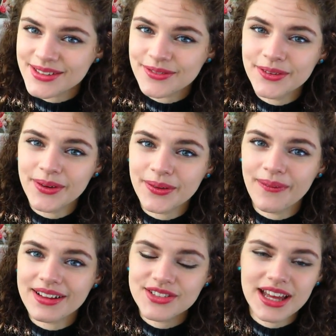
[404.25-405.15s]
So if you want to
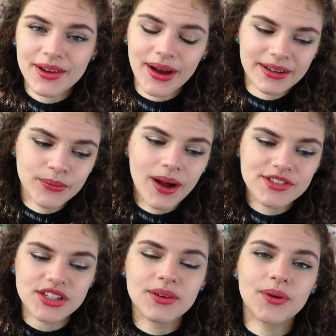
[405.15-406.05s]
watch that, go ahead and watch it.